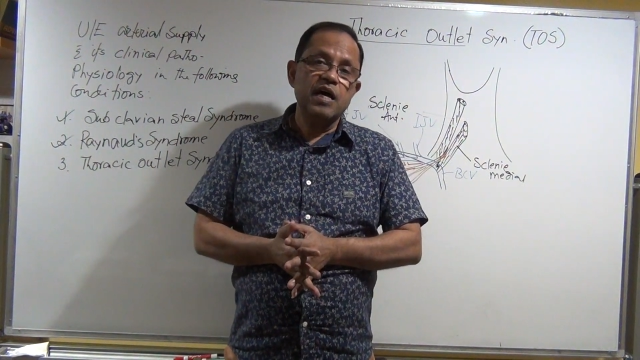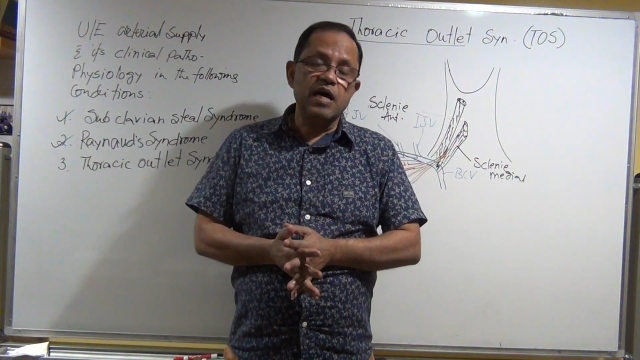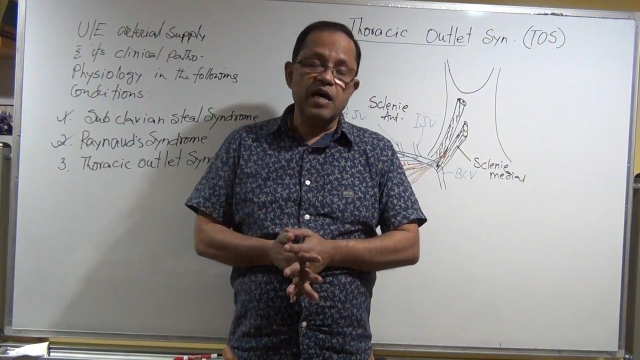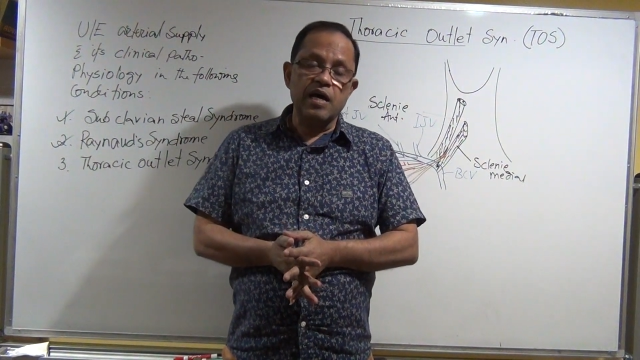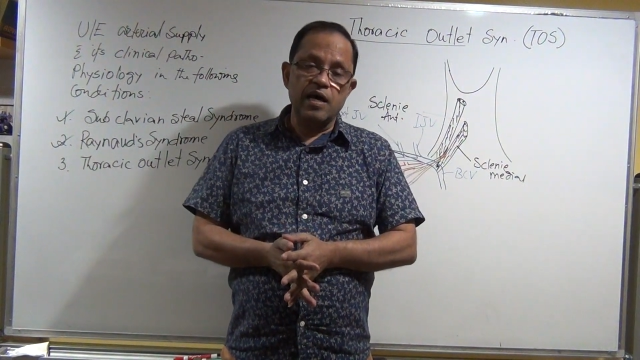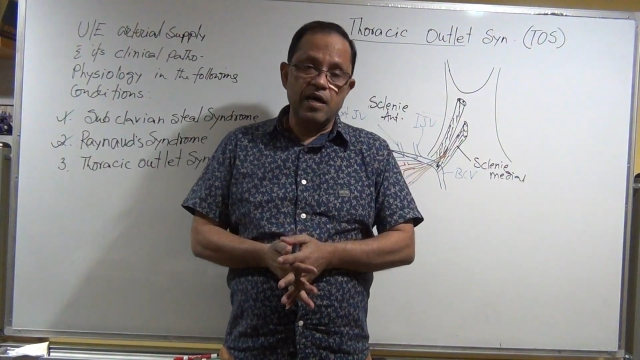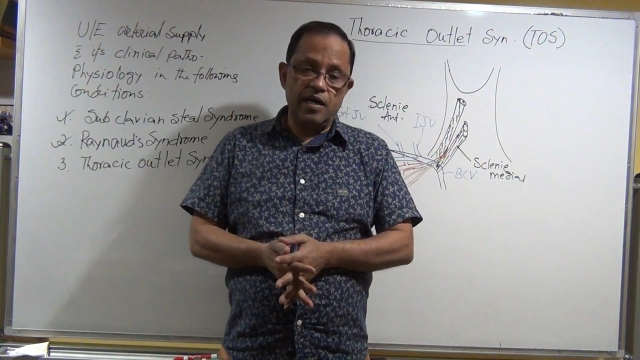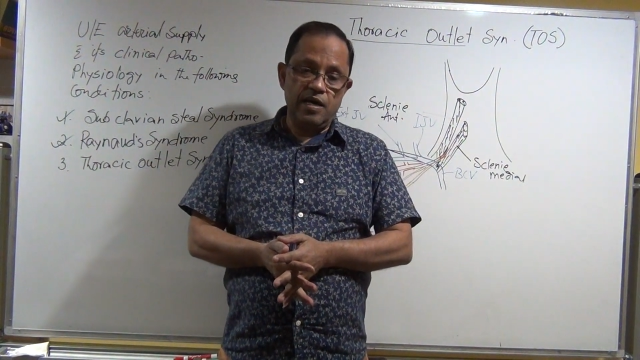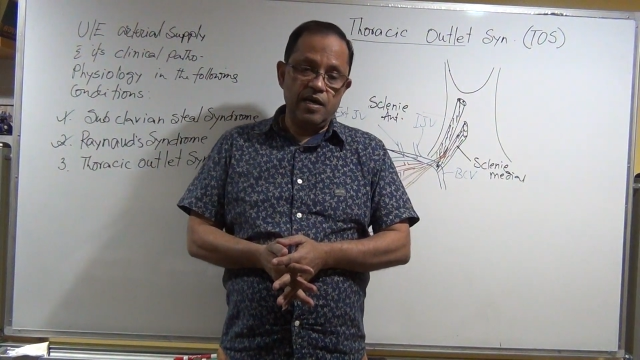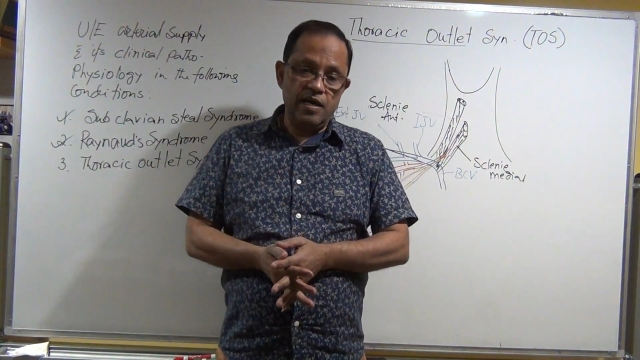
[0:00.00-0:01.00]

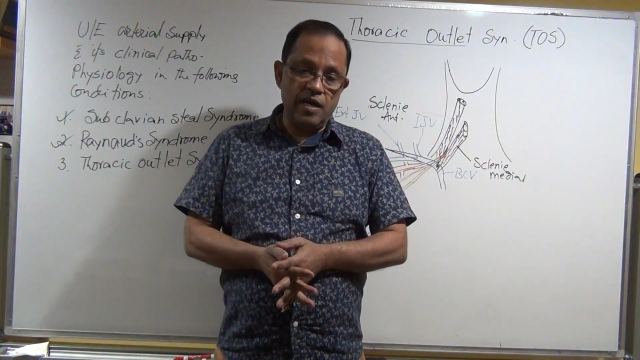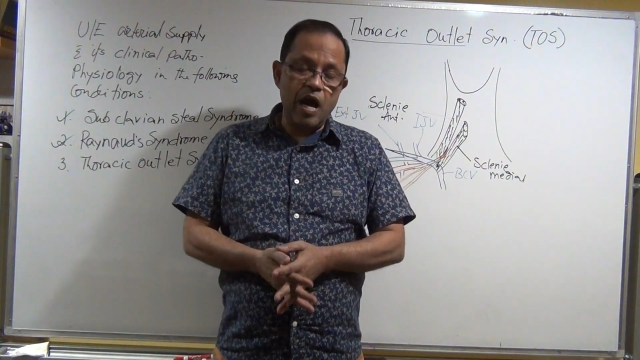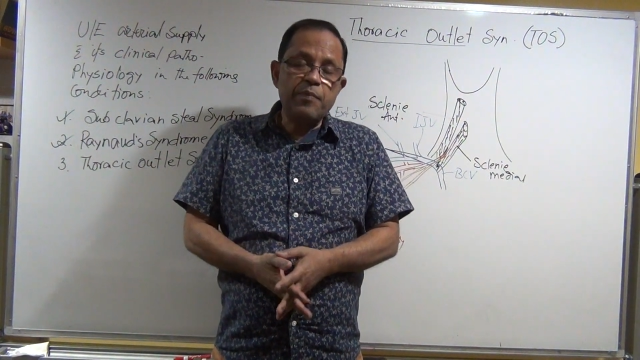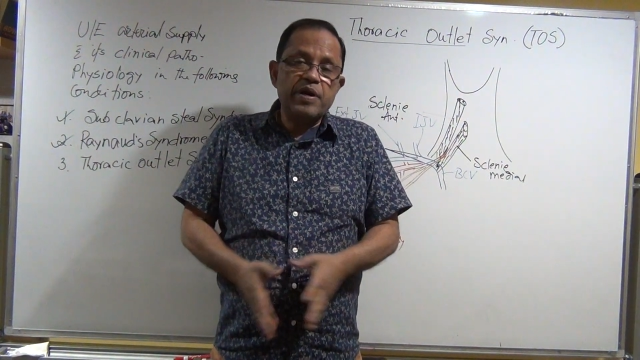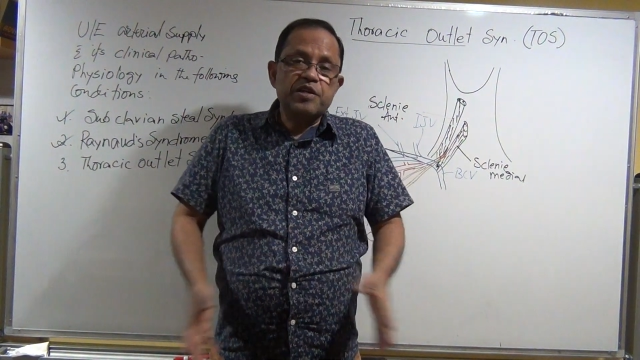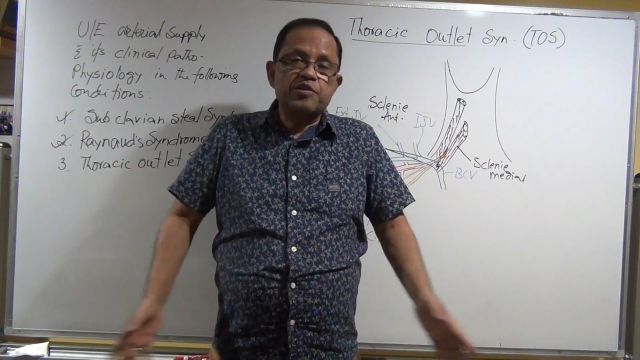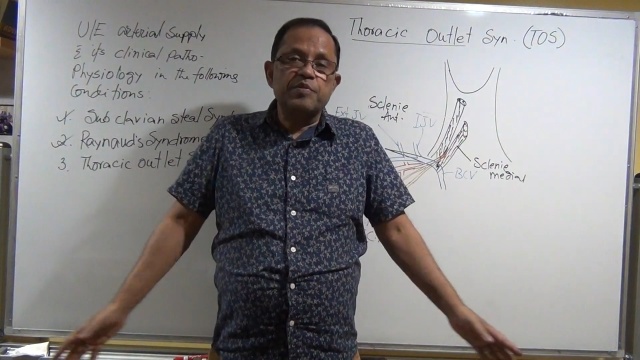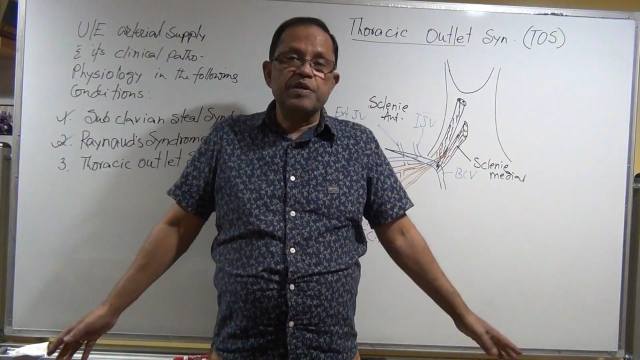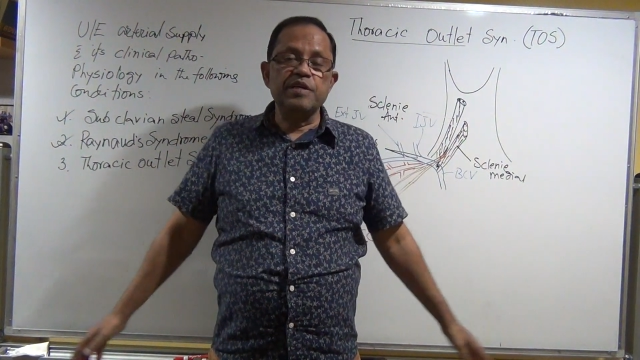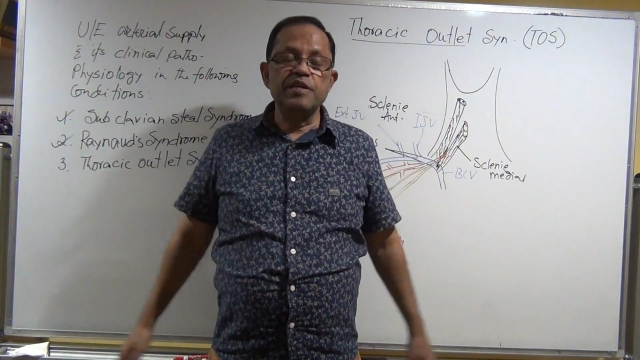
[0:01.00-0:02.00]
upper
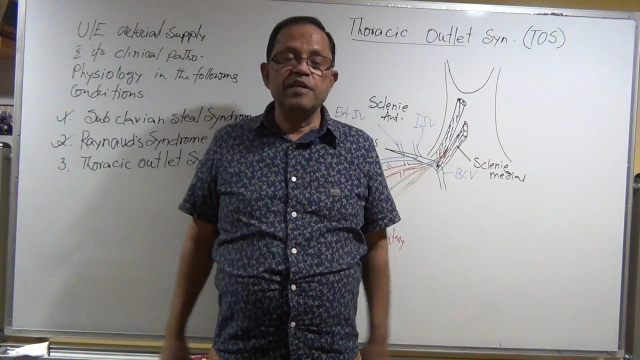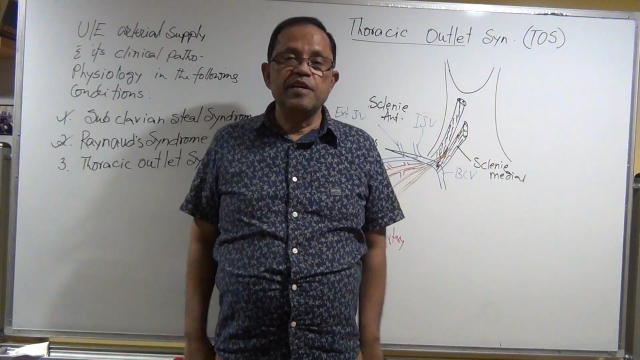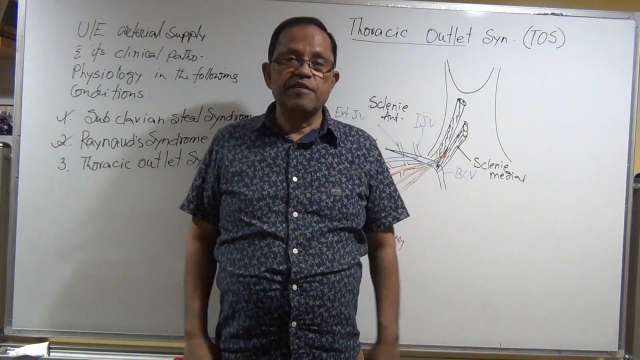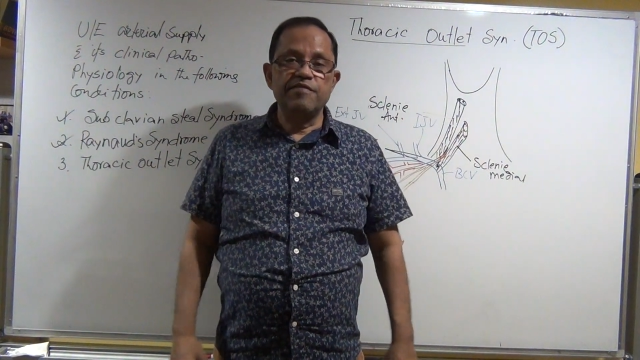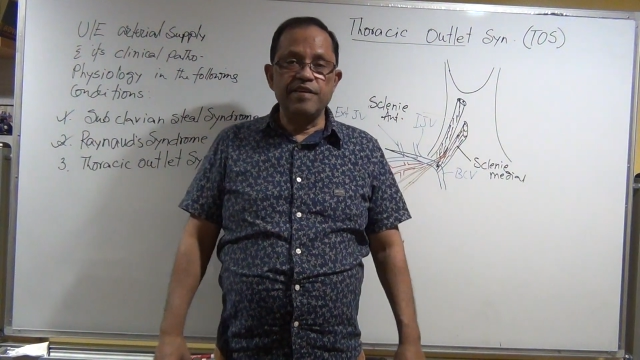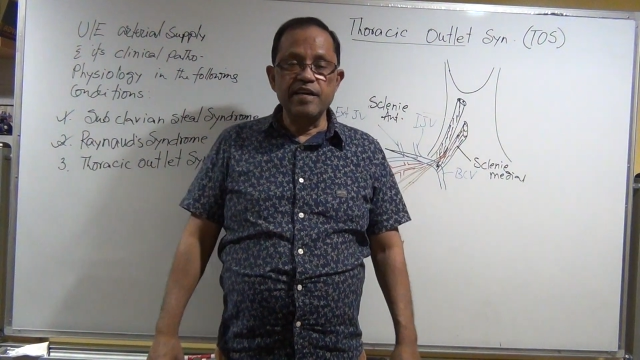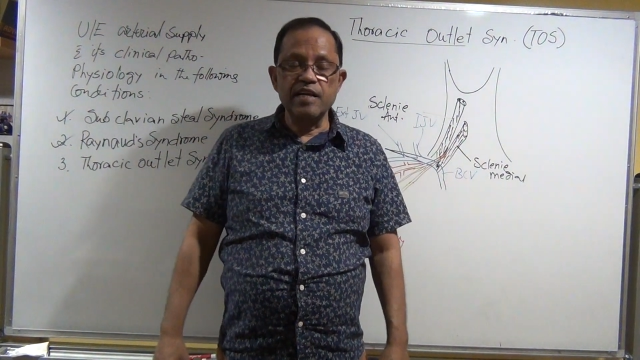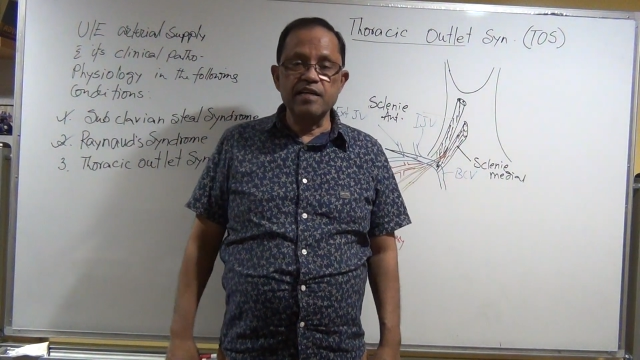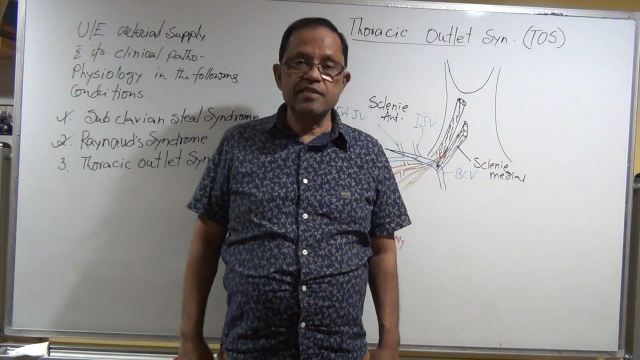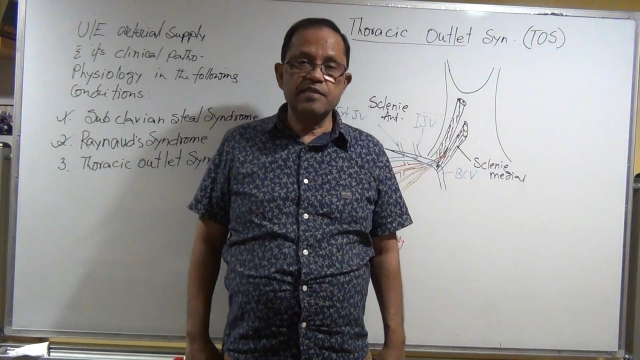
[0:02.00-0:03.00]
extremity
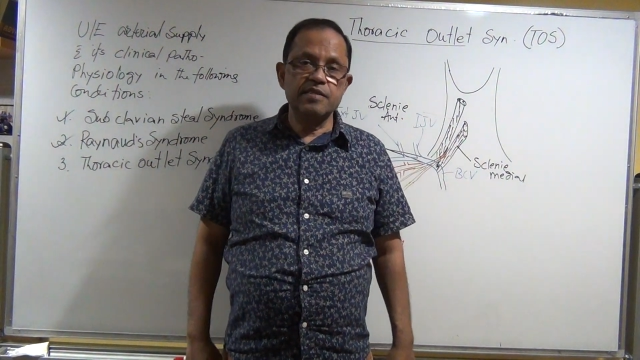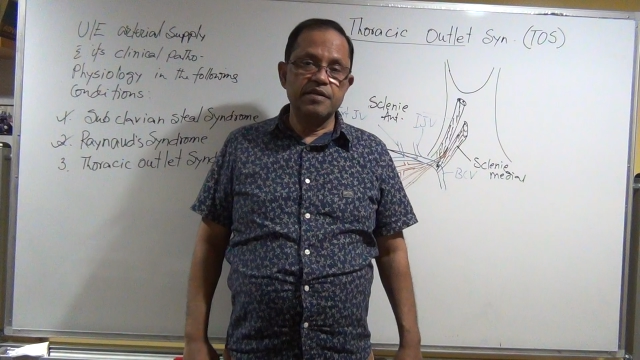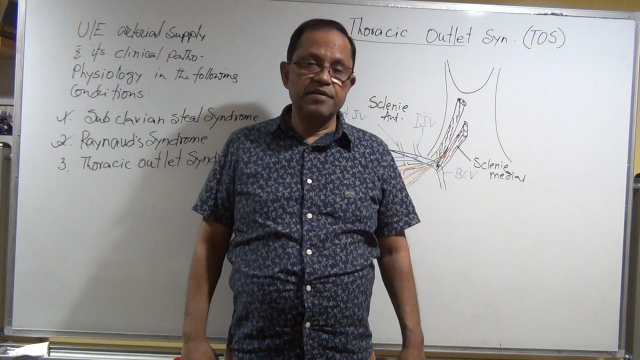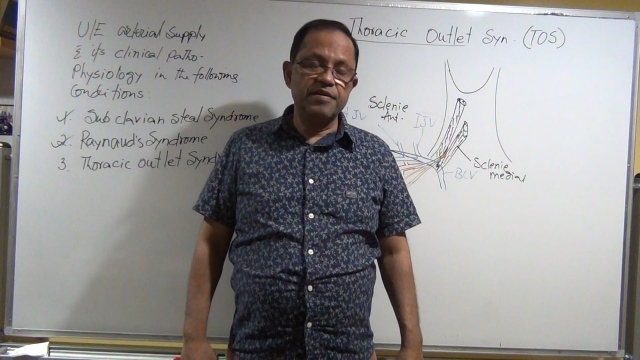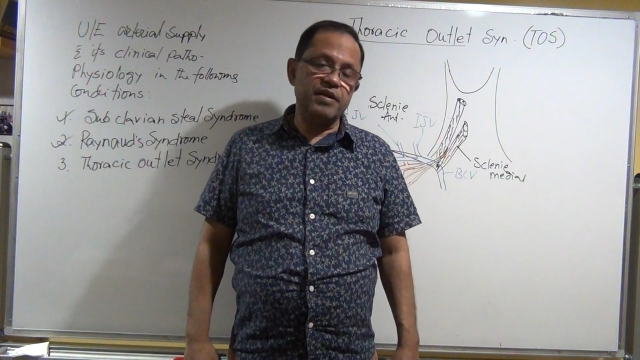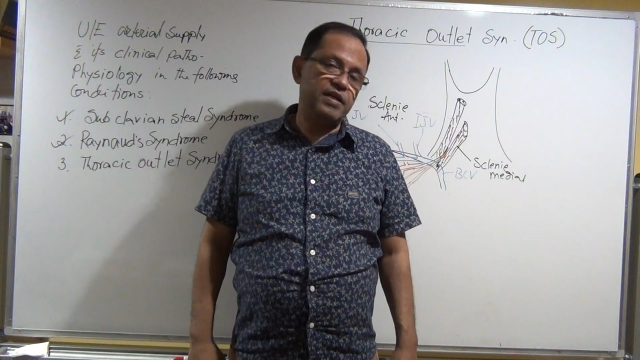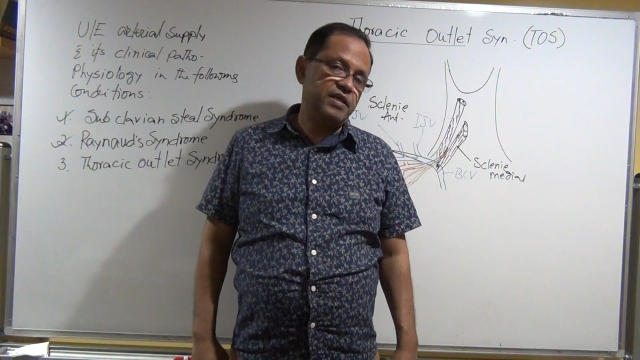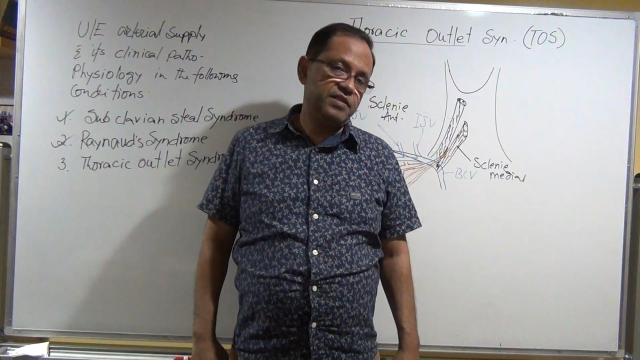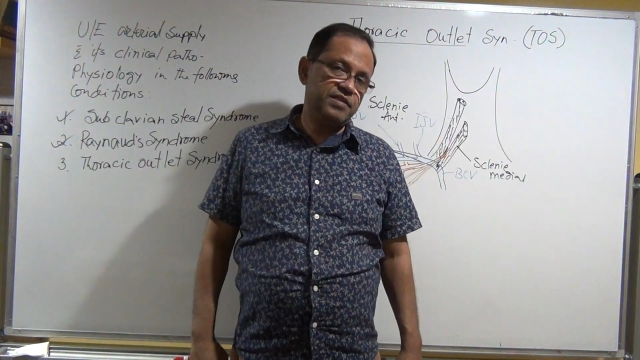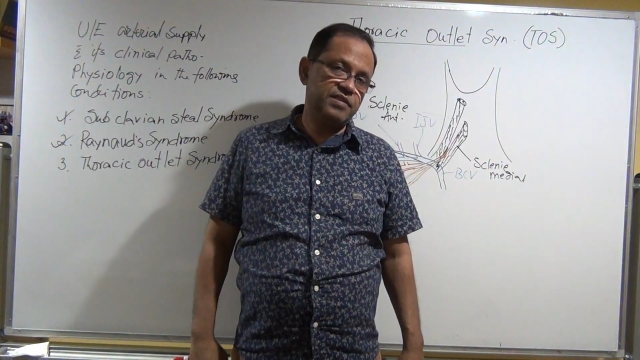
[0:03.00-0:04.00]
venous
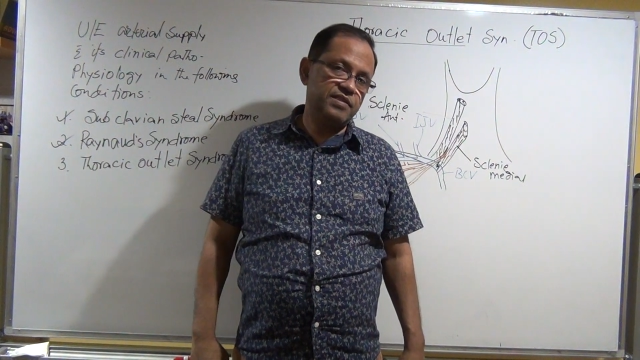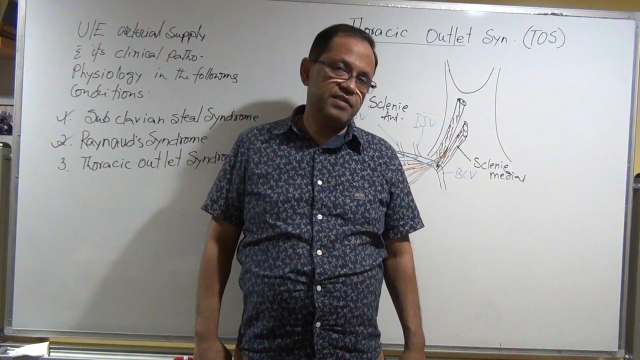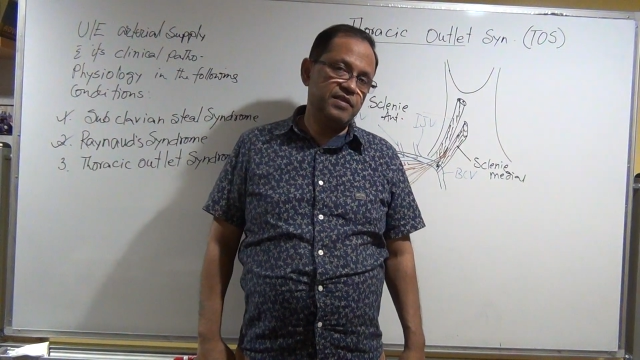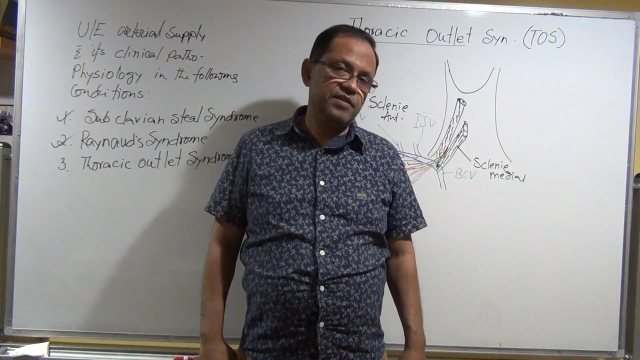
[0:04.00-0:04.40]
drainage.